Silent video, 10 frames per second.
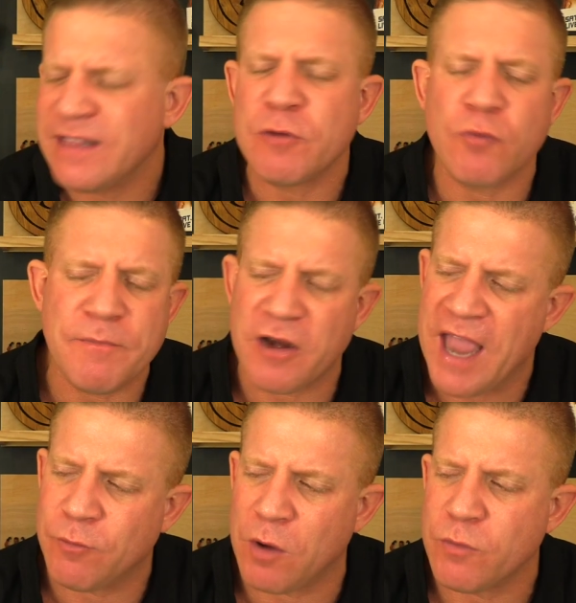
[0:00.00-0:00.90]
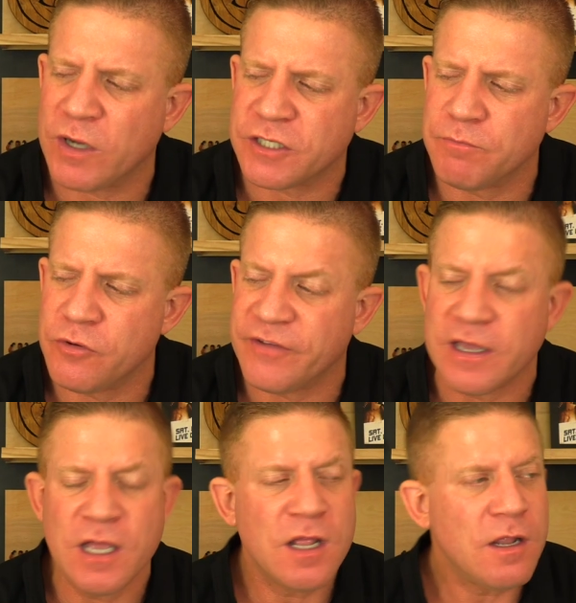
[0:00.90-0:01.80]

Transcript: Let me rub your head while we watch a movie.